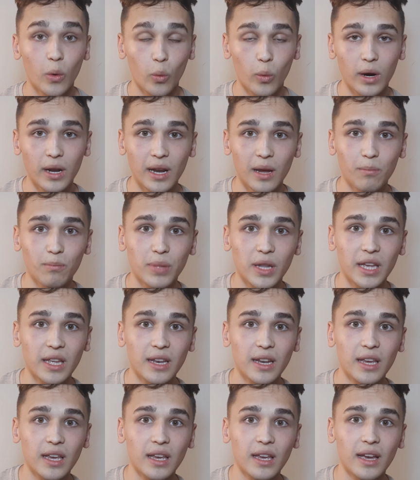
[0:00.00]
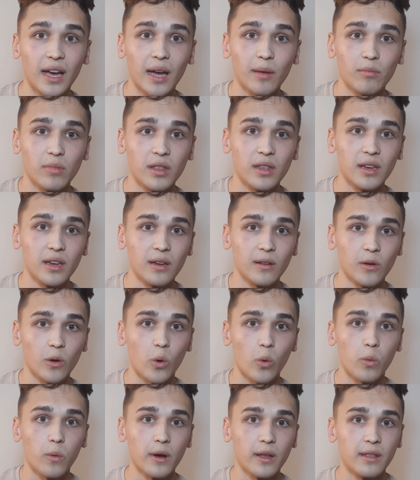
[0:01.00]
When I'm planning, I'm thinking
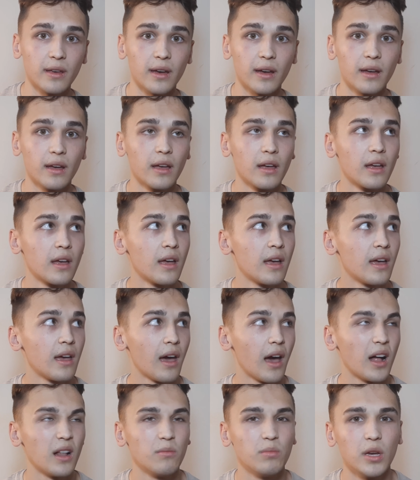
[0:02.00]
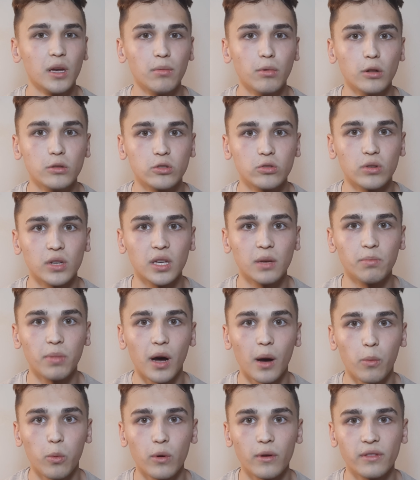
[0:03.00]
of whether I'll be able to keep
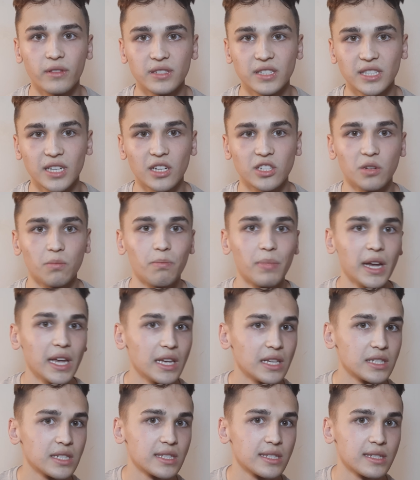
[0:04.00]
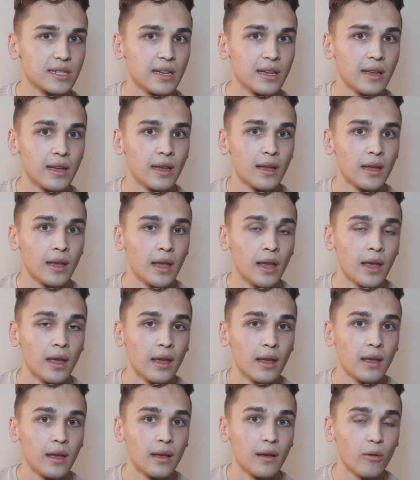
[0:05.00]
up with such a pace
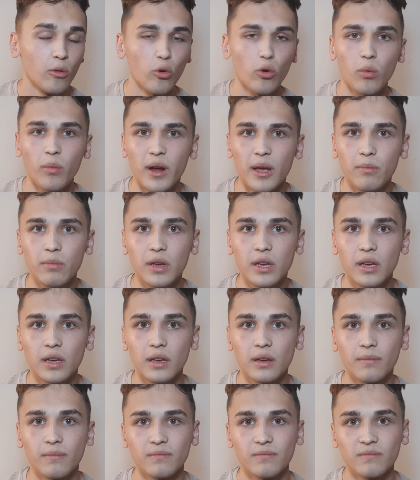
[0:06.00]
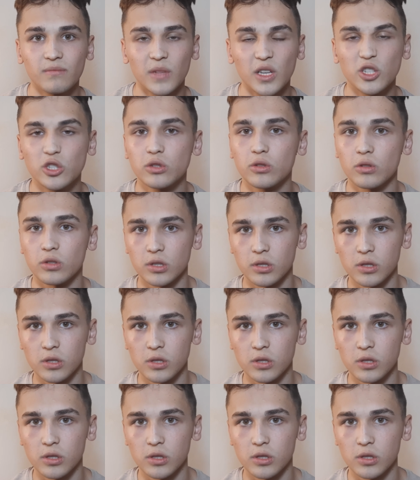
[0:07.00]
or maybe it's too